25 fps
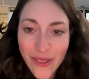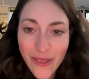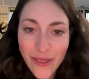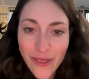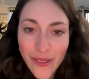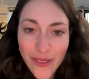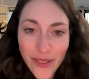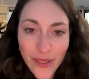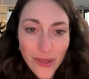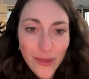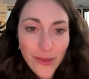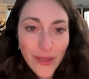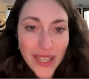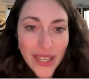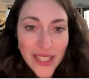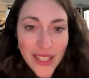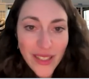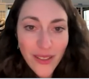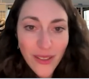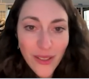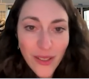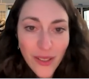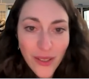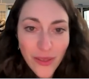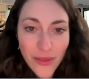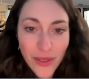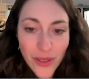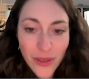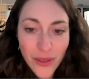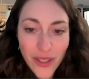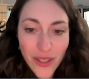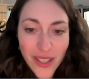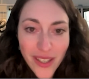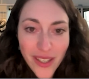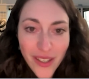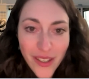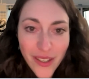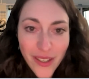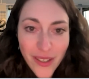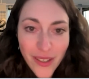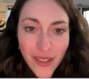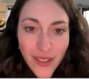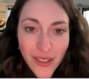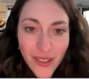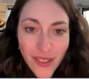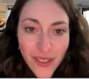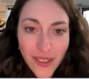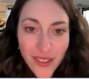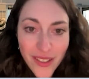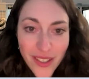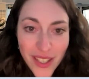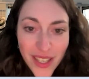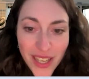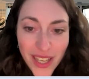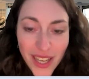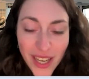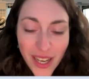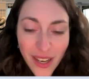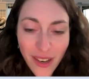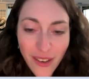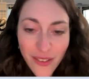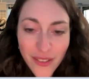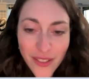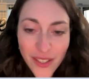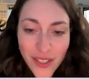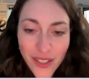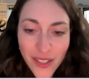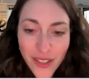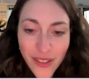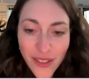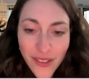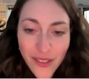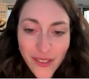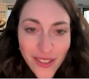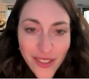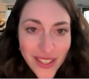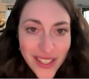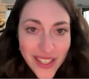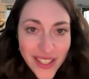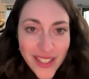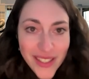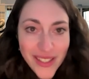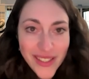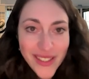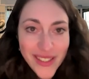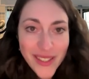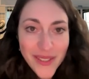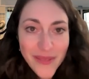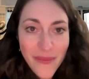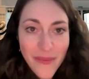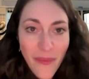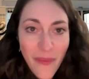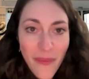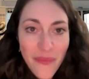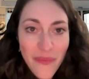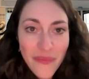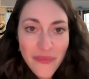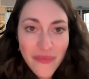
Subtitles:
Also, quite a lot of you are account owners.